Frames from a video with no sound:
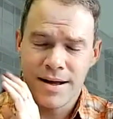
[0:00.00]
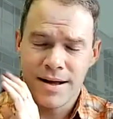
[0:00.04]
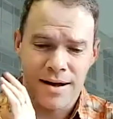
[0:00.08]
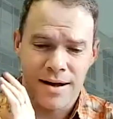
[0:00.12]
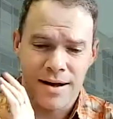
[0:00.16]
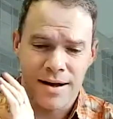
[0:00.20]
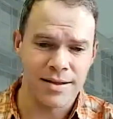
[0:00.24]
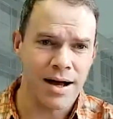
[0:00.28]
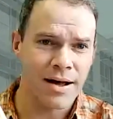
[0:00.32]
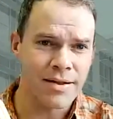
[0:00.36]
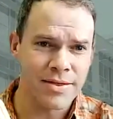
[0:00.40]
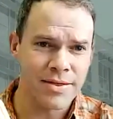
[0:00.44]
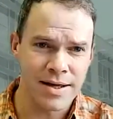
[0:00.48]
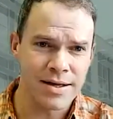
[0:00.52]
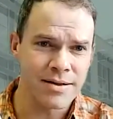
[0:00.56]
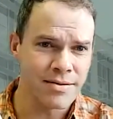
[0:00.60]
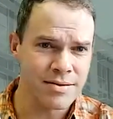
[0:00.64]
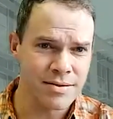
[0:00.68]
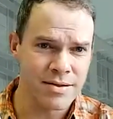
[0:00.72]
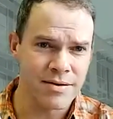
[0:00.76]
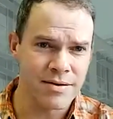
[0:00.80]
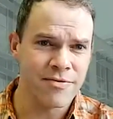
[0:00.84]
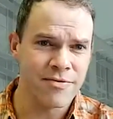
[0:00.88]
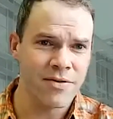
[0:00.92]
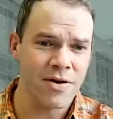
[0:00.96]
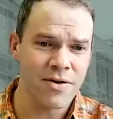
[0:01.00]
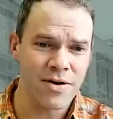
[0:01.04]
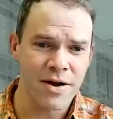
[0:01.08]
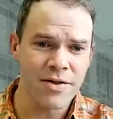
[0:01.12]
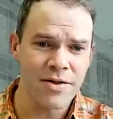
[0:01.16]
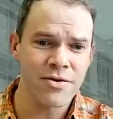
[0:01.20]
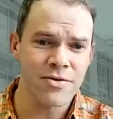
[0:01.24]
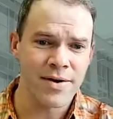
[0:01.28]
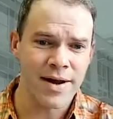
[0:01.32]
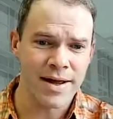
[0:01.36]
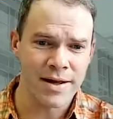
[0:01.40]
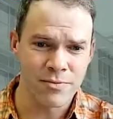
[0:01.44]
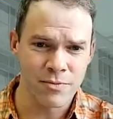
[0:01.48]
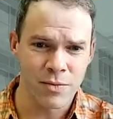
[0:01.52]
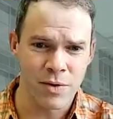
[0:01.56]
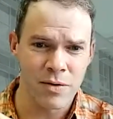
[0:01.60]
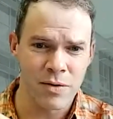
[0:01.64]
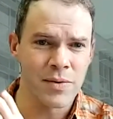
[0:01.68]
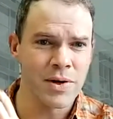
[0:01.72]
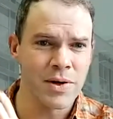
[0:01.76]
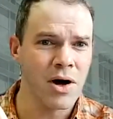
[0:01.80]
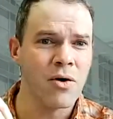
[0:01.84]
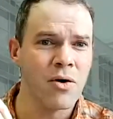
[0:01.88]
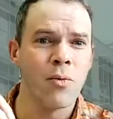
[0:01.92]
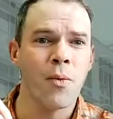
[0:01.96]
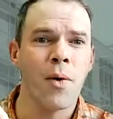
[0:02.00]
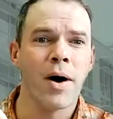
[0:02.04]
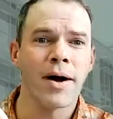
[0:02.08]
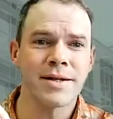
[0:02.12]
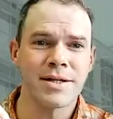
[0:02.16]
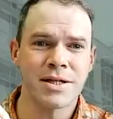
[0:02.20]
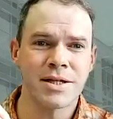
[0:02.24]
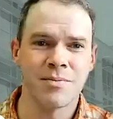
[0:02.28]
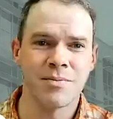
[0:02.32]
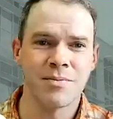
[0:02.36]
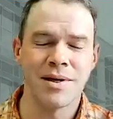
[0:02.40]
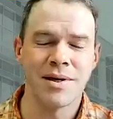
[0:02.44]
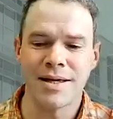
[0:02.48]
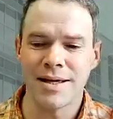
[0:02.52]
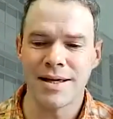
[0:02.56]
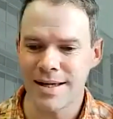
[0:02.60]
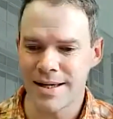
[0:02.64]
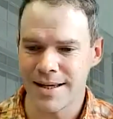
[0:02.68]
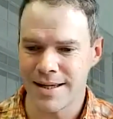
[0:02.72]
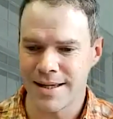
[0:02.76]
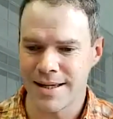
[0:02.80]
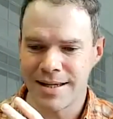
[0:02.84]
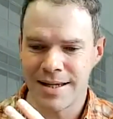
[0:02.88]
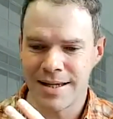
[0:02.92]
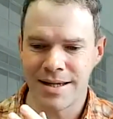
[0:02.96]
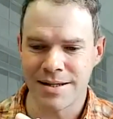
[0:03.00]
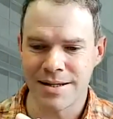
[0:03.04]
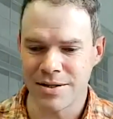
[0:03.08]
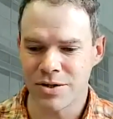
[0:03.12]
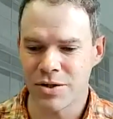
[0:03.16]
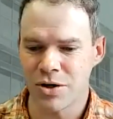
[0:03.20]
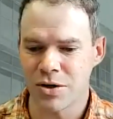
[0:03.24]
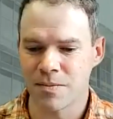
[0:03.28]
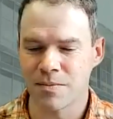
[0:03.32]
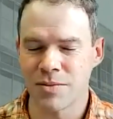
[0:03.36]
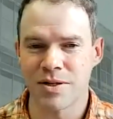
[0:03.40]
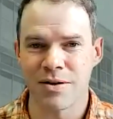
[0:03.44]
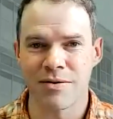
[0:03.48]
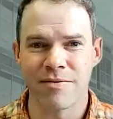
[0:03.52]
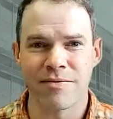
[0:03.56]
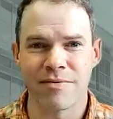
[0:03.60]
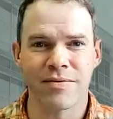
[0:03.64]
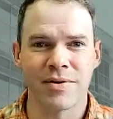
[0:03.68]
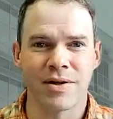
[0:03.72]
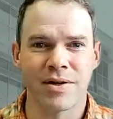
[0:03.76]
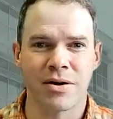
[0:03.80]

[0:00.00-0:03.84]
on the far other end where we all want to be in terms of,